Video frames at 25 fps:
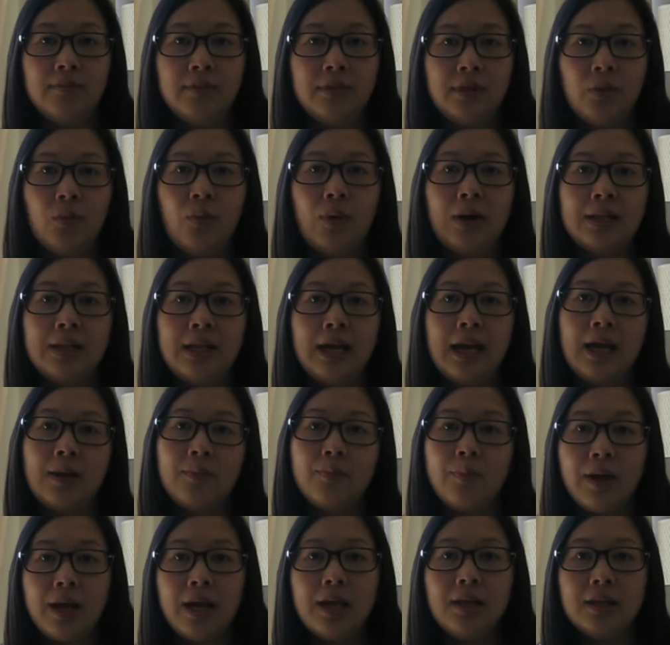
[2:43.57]
the one that I
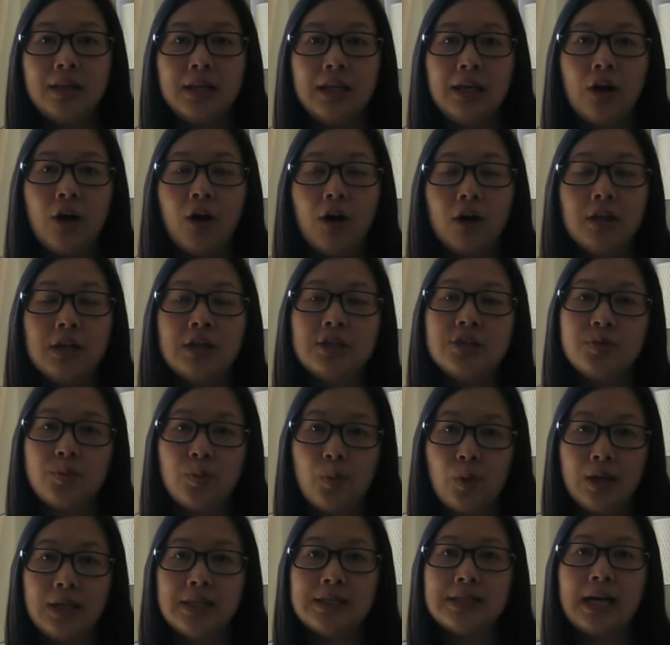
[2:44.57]
picked, the Holland
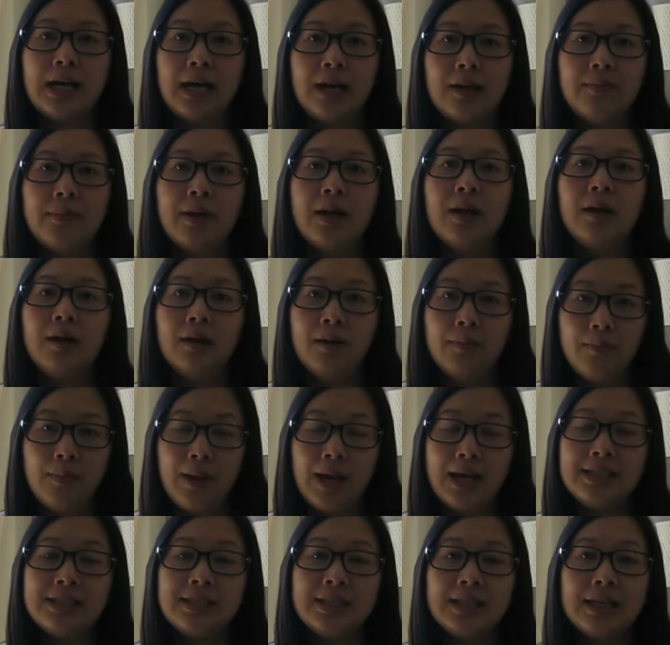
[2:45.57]
Springtime
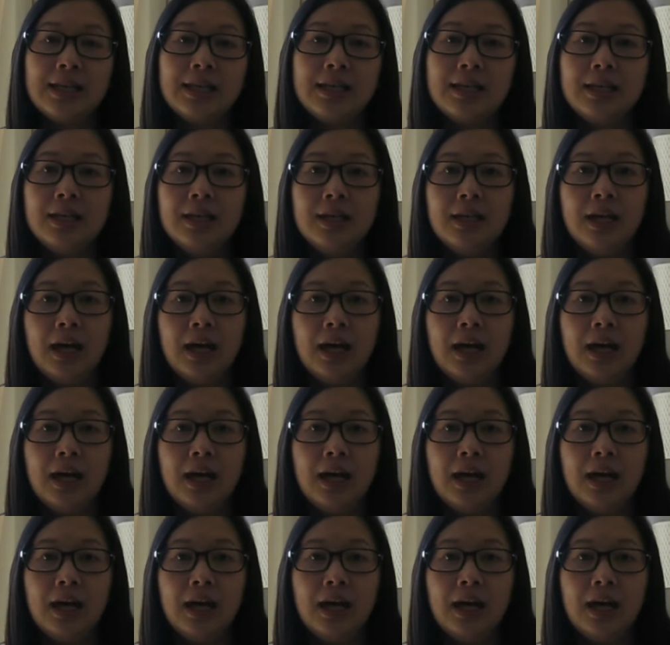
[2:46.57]
Mandala.